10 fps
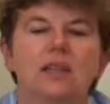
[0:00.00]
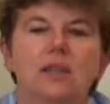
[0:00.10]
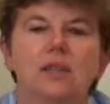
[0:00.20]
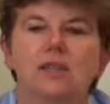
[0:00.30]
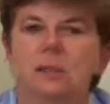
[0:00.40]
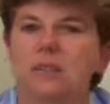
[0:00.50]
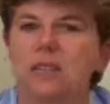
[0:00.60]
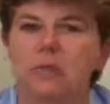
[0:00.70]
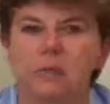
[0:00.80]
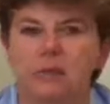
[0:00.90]
So a
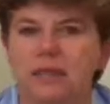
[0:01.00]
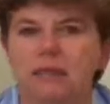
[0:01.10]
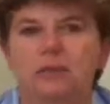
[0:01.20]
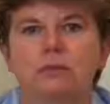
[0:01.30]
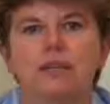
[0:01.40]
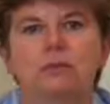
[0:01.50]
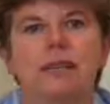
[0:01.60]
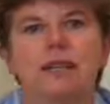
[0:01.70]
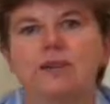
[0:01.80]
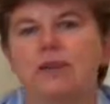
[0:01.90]
speech will be given
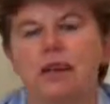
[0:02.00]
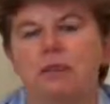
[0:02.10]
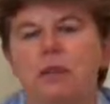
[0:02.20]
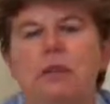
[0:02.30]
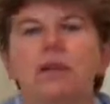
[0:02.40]
which may in fact